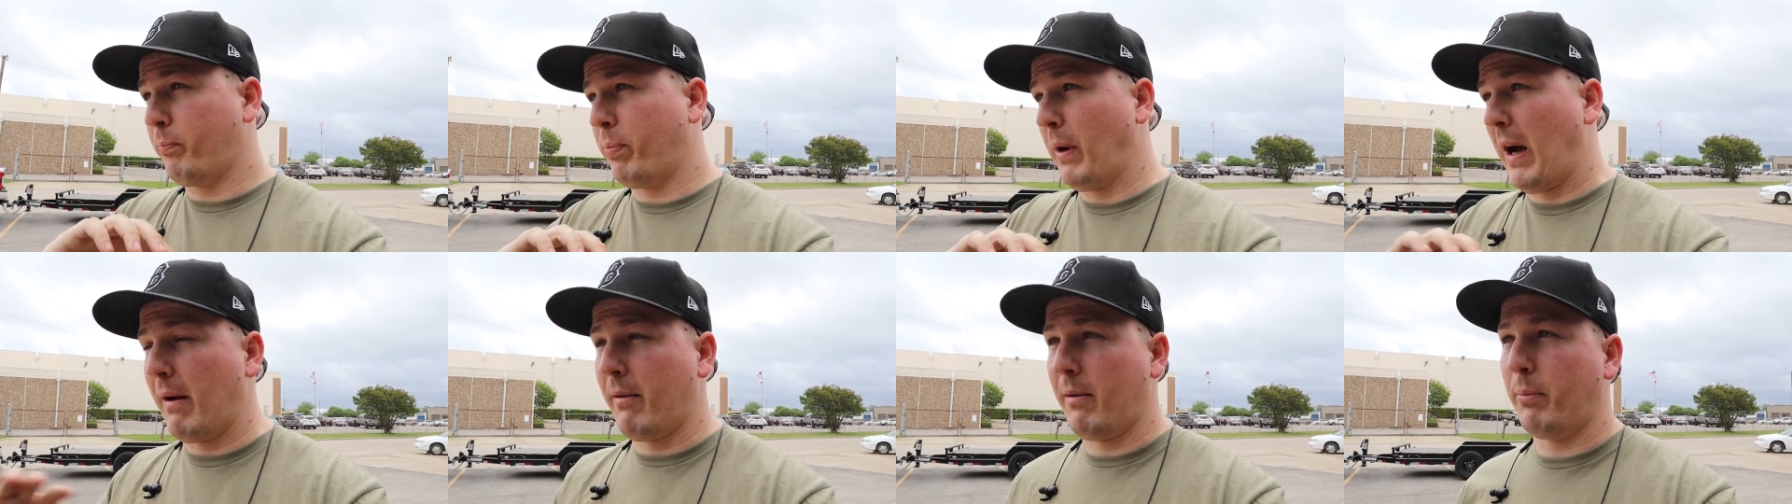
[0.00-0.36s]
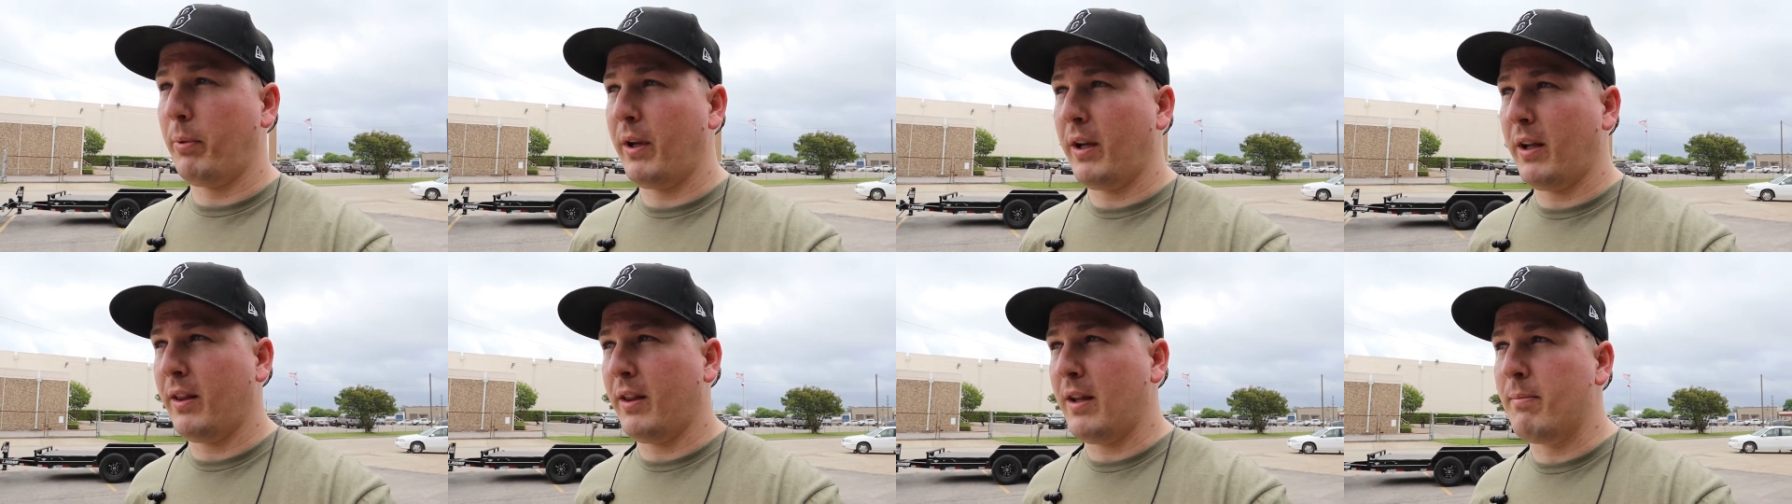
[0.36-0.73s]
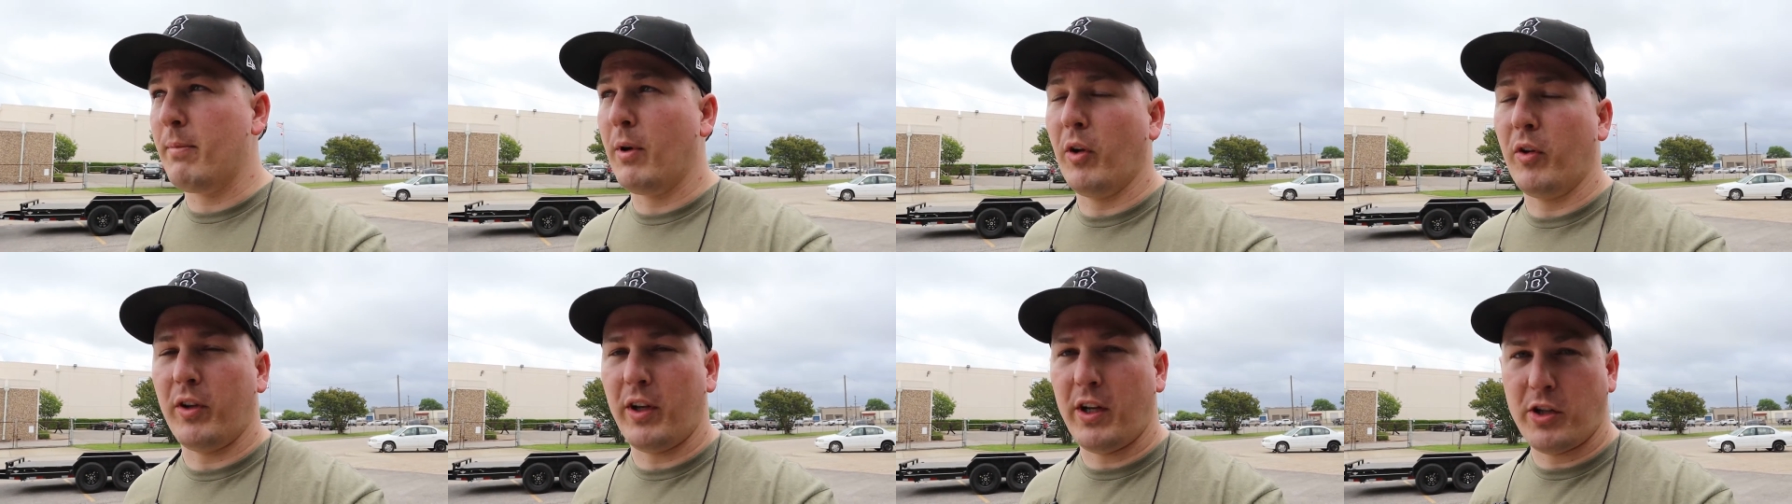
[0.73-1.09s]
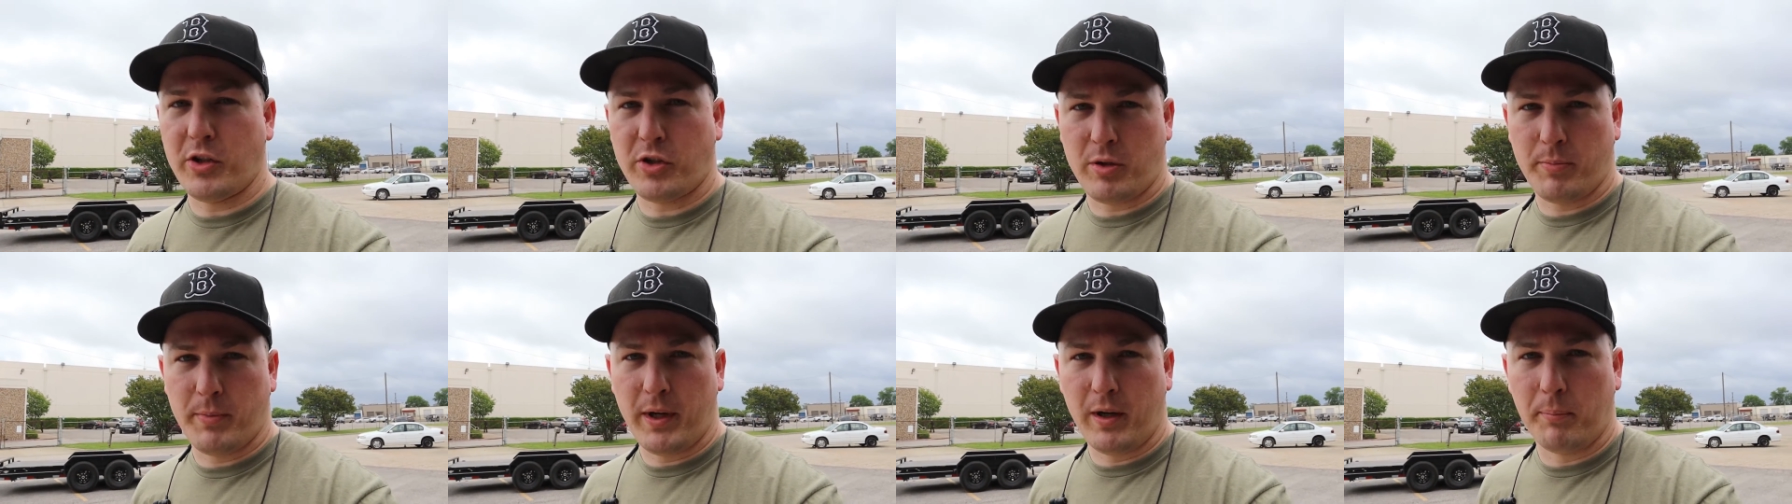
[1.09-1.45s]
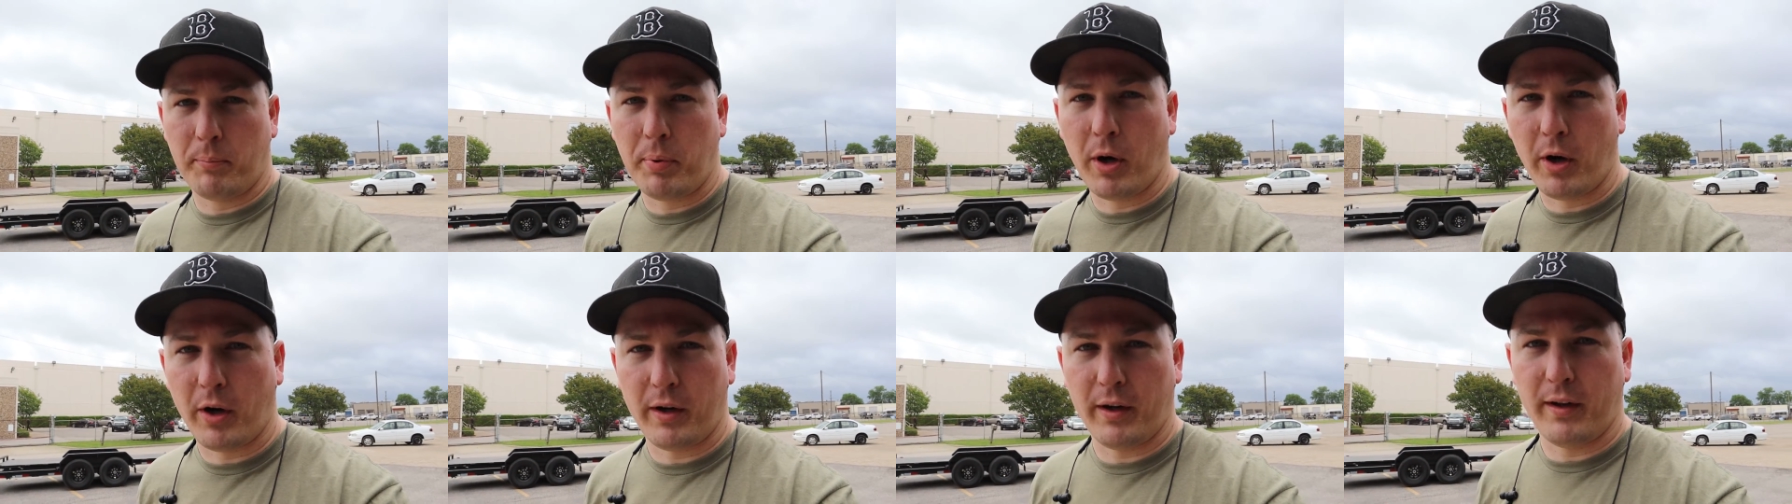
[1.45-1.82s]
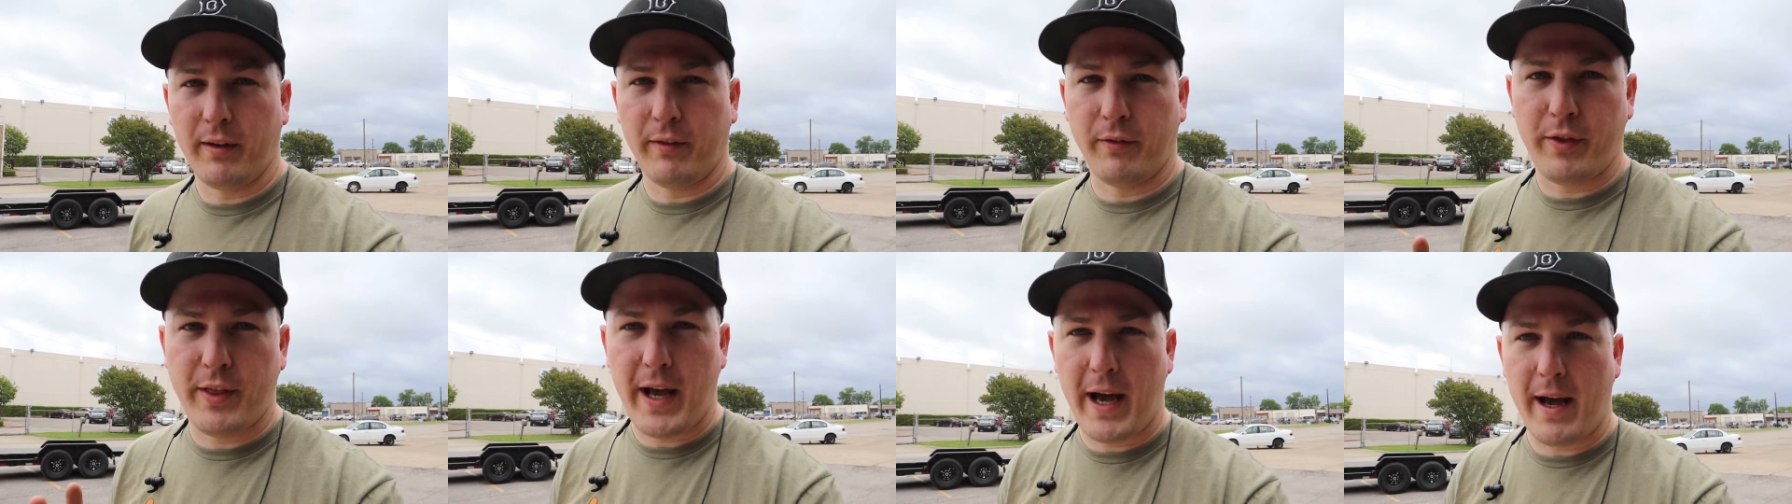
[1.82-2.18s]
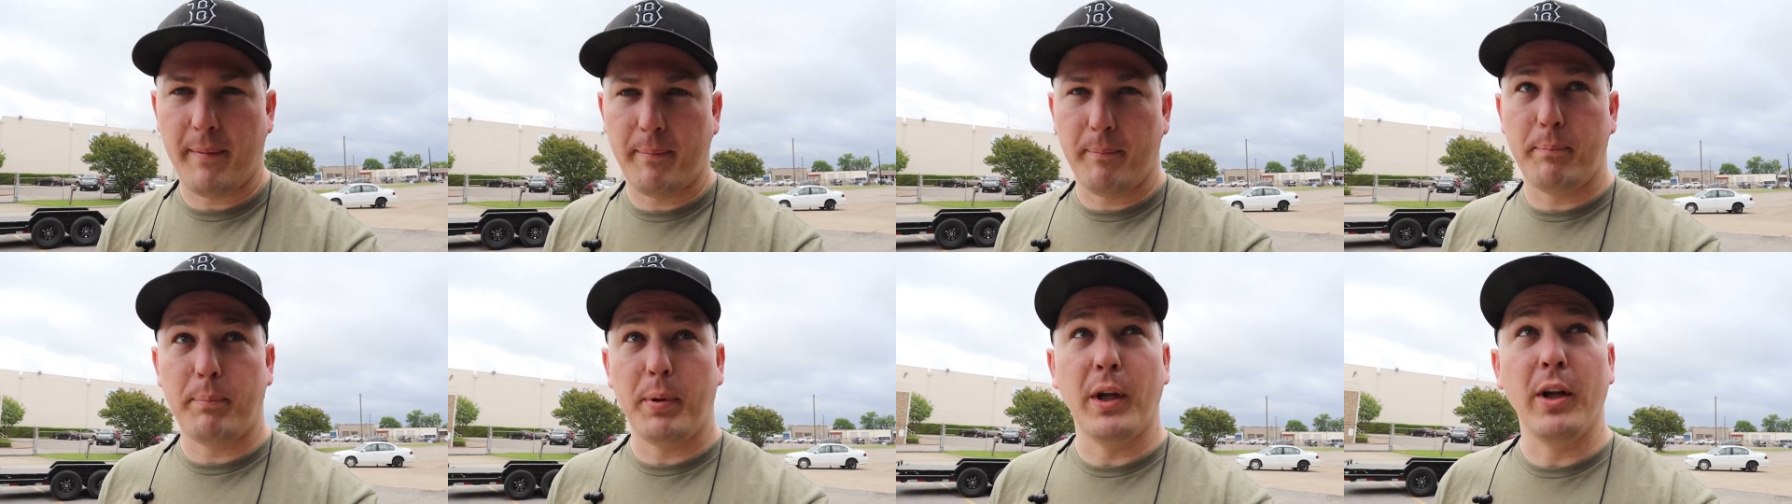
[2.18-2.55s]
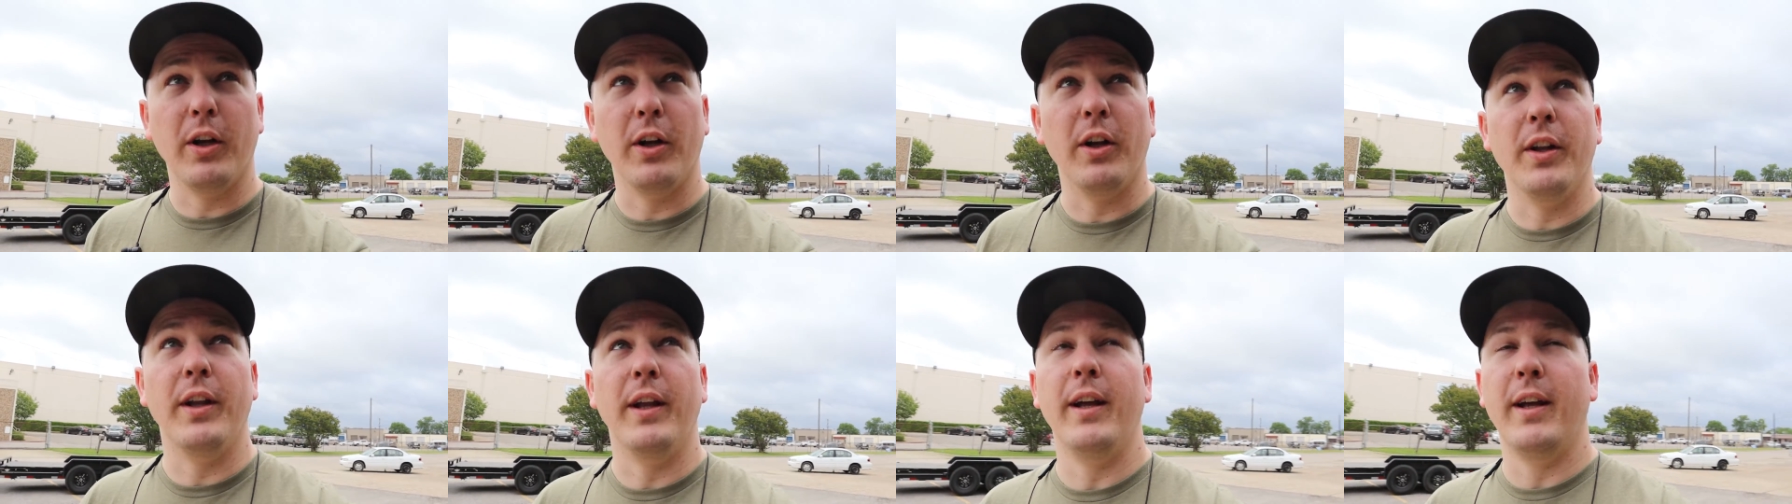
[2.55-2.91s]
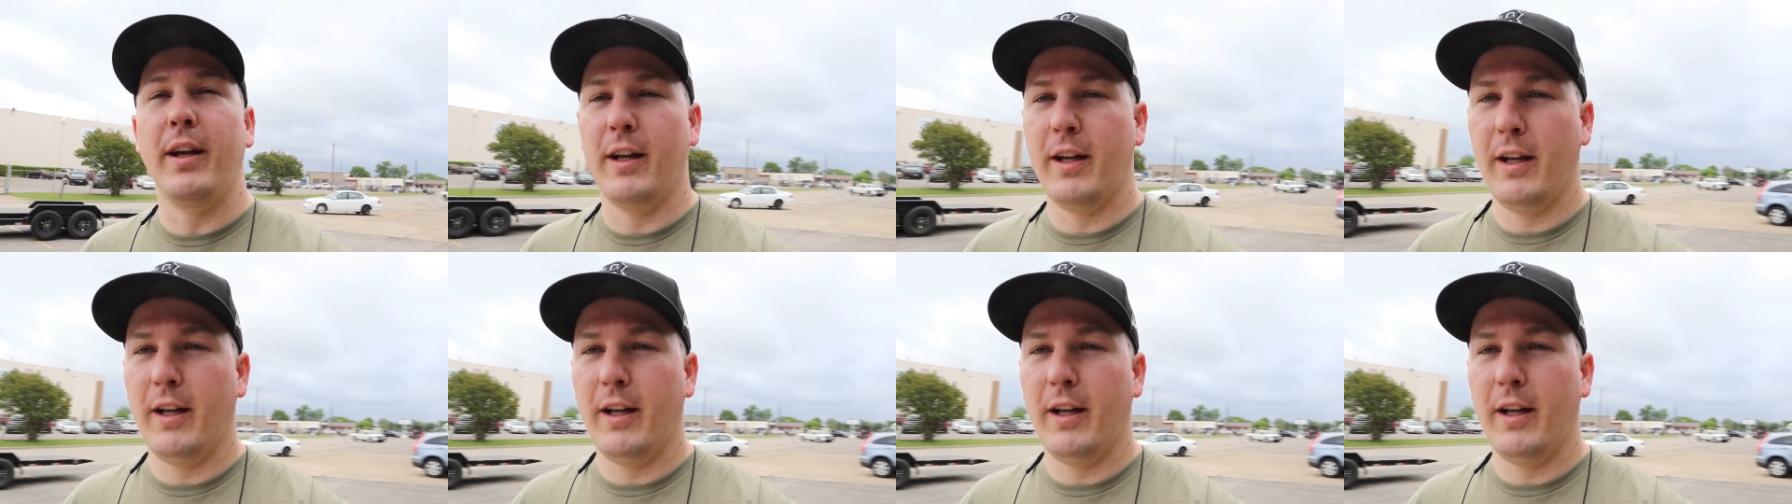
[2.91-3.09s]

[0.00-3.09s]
probably the most instrumental part of that build